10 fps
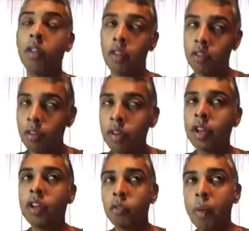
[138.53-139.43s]
So they
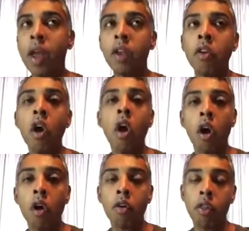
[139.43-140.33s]
certainly can spend
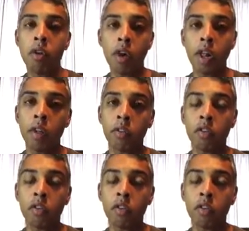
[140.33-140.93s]
$130